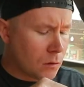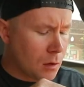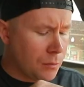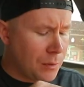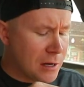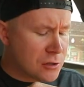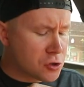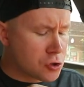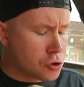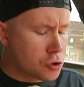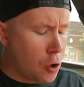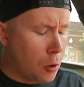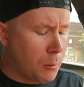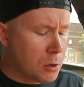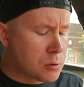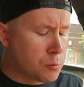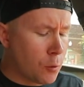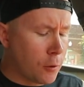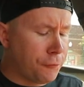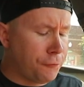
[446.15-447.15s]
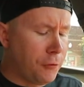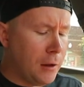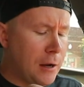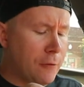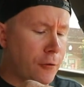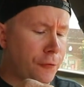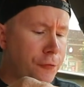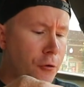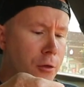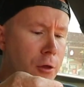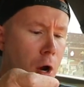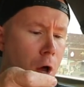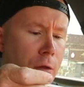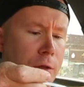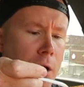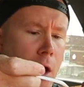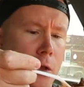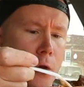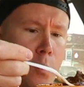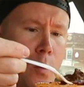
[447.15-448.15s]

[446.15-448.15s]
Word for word: That's so much more flavorful than all the other